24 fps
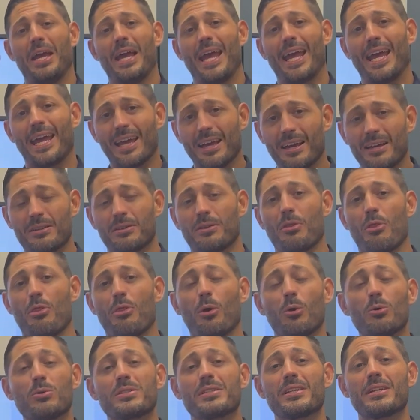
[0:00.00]
And
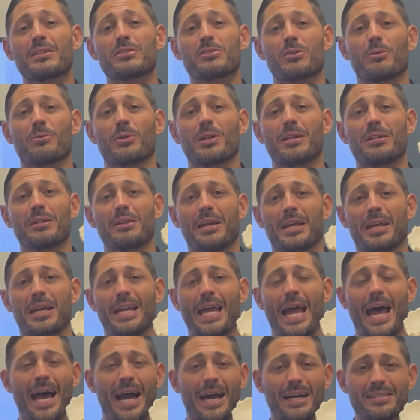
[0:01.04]
those things are related like
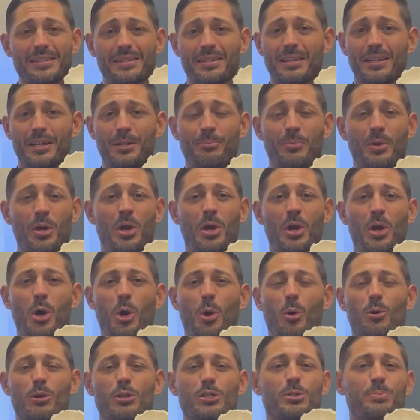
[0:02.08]
an accident
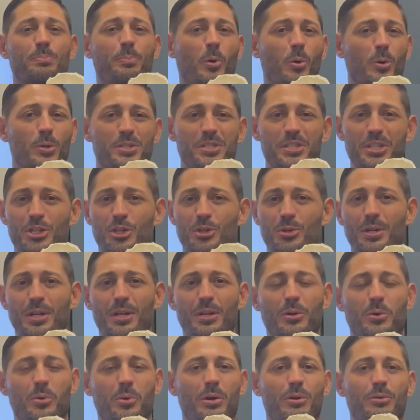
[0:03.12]
or a sports
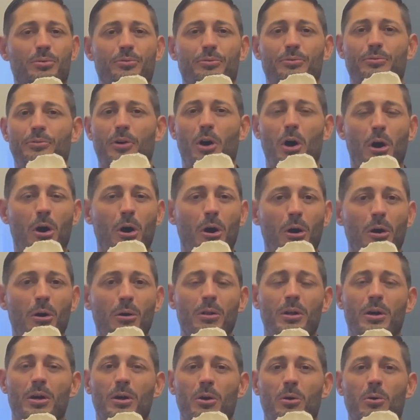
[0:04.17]
injury or a
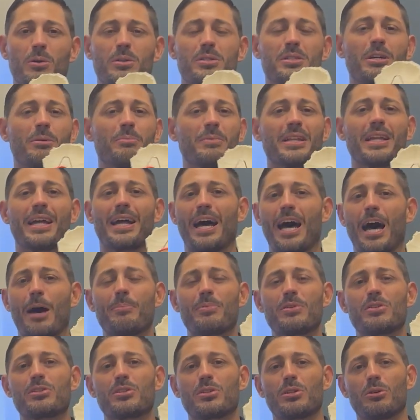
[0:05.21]
fall or something that
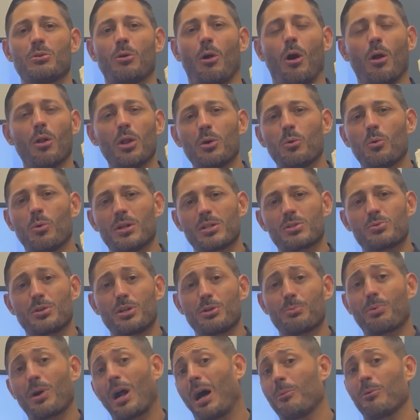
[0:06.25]
happened to you all at once where
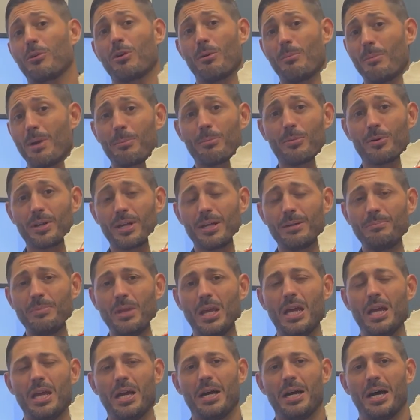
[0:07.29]
you probably remembered it.
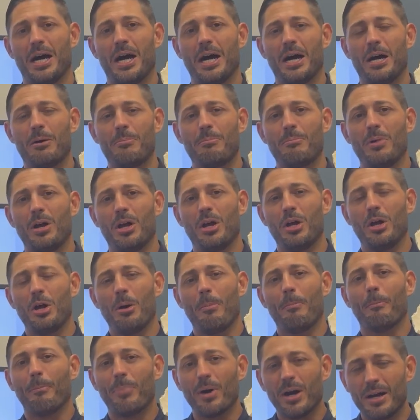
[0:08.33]

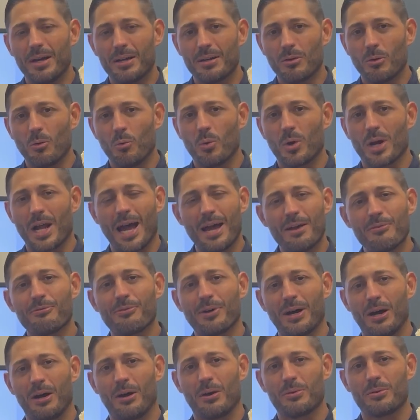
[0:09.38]
But what I
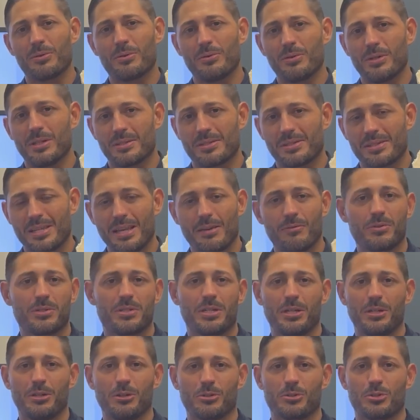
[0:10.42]
found in
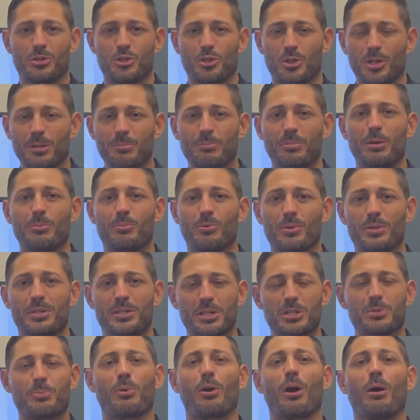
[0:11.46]
17 years of treating people with
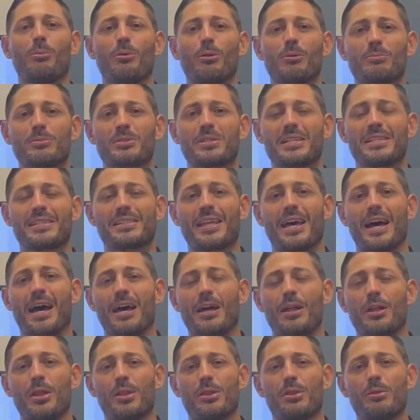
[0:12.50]
disc problems is
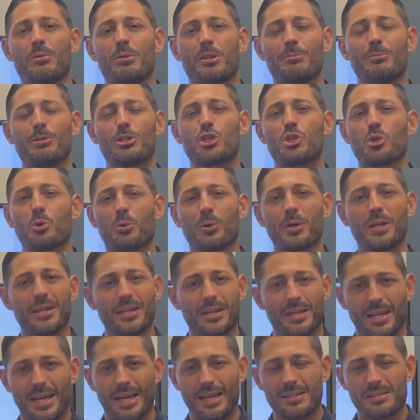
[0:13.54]
that the majority
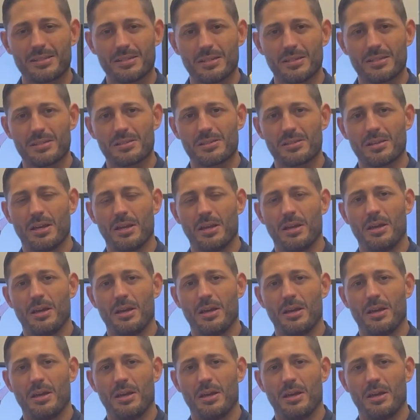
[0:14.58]
of cases